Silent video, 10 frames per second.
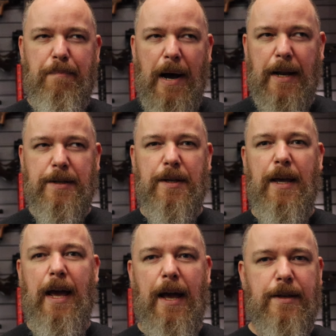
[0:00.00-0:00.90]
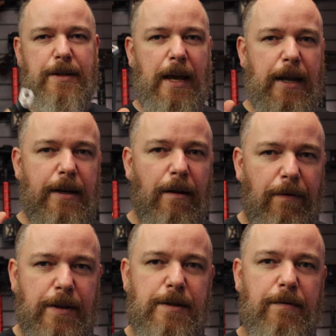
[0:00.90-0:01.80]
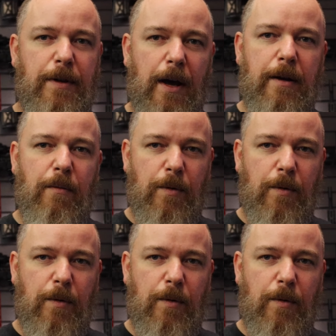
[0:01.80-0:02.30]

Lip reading: But as a defensive gun,